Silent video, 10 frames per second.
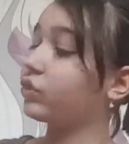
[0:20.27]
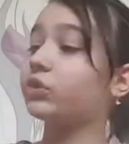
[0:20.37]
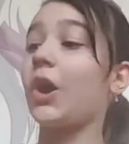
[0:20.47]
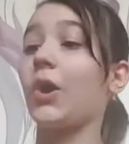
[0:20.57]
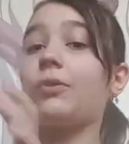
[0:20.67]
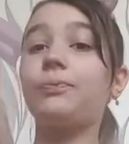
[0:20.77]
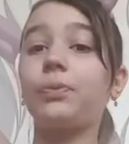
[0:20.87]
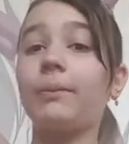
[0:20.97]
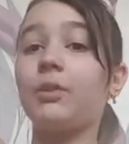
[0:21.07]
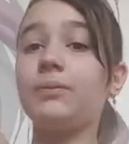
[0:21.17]
So
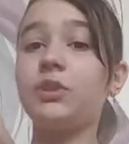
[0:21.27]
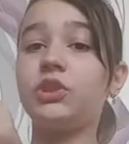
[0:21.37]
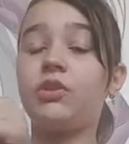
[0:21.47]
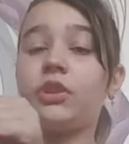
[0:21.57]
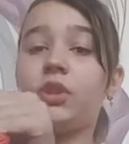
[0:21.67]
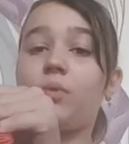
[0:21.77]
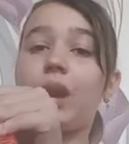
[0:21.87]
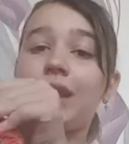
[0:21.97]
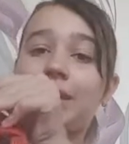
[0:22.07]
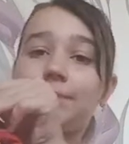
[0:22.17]
I'm going to be showing you
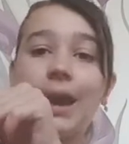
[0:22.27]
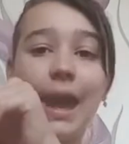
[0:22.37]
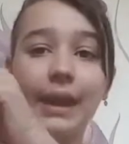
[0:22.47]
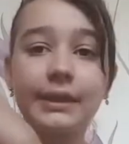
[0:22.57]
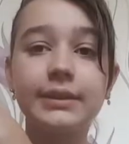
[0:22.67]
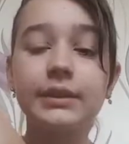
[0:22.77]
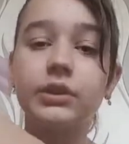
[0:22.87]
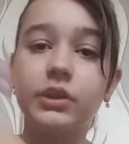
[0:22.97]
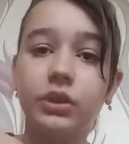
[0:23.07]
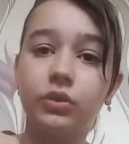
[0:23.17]
what I packed
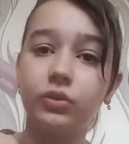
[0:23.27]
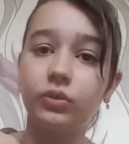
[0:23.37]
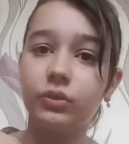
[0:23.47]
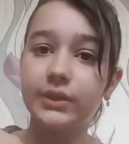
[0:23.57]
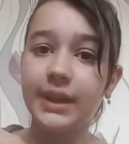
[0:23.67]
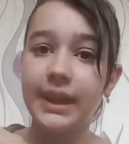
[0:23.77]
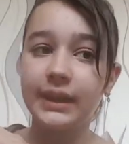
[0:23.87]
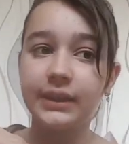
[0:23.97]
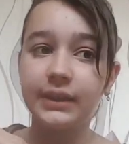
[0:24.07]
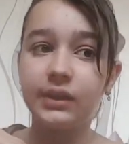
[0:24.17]
to
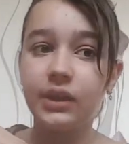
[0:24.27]
take